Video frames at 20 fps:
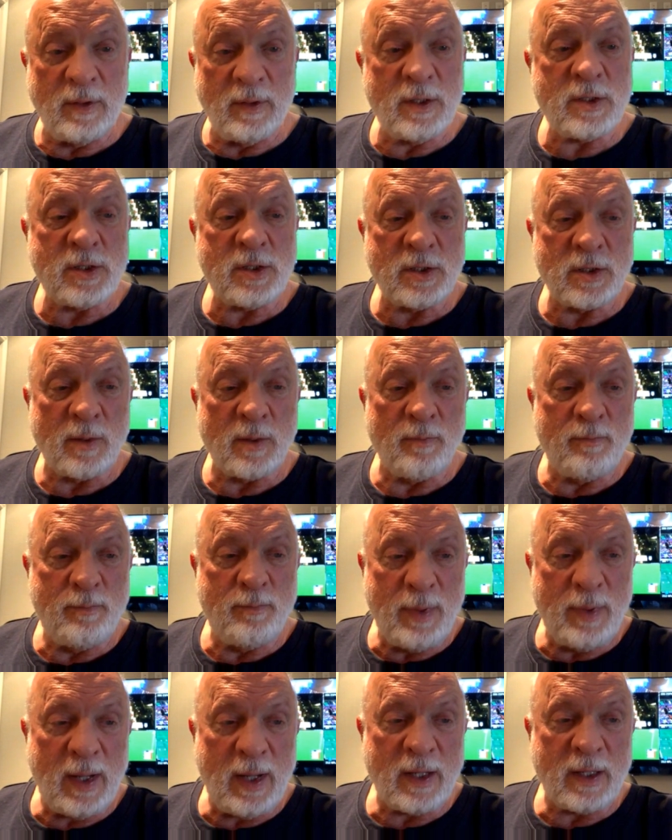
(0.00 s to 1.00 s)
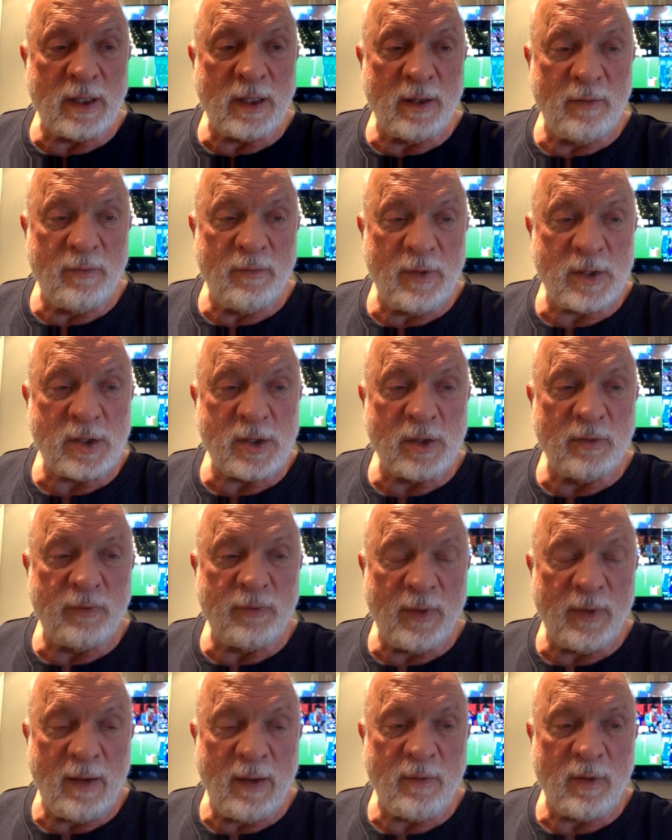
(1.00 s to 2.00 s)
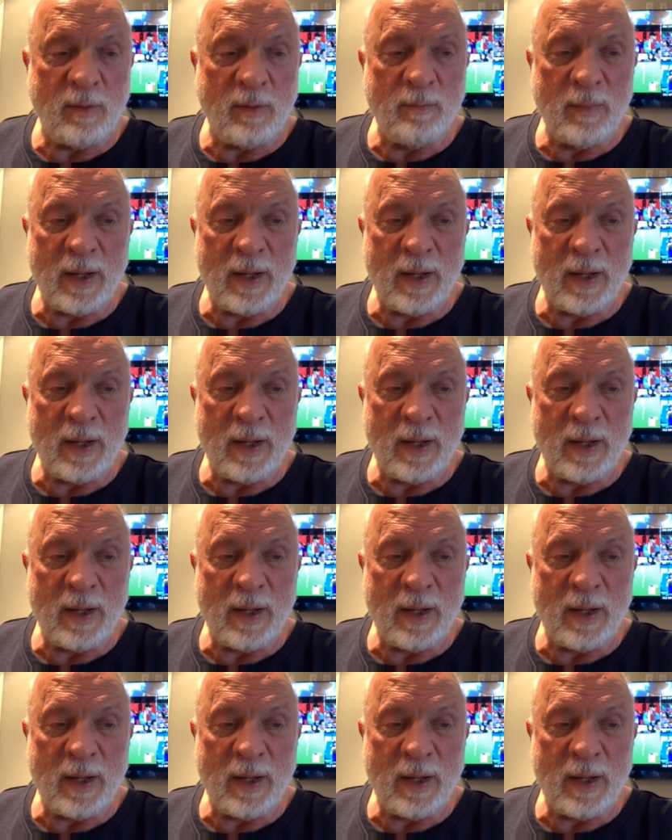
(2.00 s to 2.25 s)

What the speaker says: And this is a big division favorite,